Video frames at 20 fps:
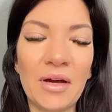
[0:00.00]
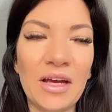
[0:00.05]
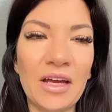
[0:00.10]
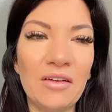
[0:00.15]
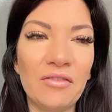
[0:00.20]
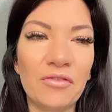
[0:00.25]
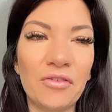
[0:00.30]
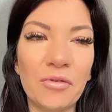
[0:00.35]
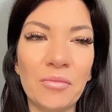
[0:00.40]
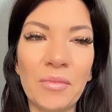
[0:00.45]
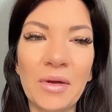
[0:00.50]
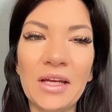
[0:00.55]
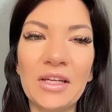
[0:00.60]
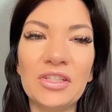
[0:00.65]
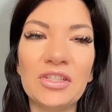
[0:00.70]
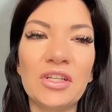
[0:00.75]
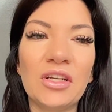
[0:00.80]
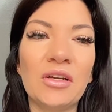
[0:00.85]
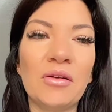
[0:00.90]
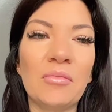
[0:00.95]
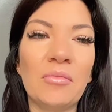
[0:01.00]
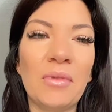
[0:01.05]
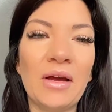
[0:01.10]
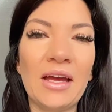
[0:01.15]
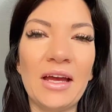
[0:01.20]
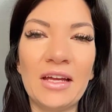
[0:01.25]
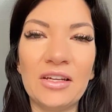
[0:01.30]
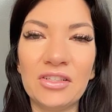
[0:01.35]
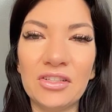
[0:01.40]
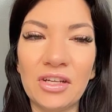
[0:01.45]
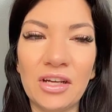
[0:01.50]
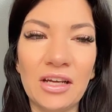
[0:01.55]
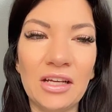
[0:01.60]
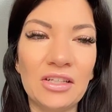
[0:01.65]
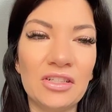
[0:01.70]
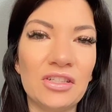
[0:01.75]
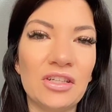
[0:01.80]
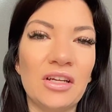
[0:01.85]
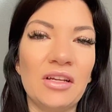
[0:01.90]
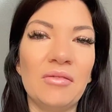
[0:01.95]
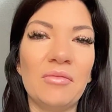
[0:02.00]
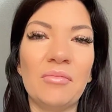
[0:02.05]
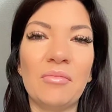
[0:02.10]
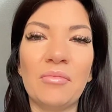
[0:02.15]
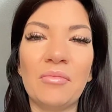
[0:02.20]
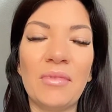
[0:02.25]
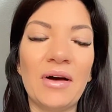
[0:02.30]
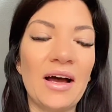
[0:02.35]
My information, my education,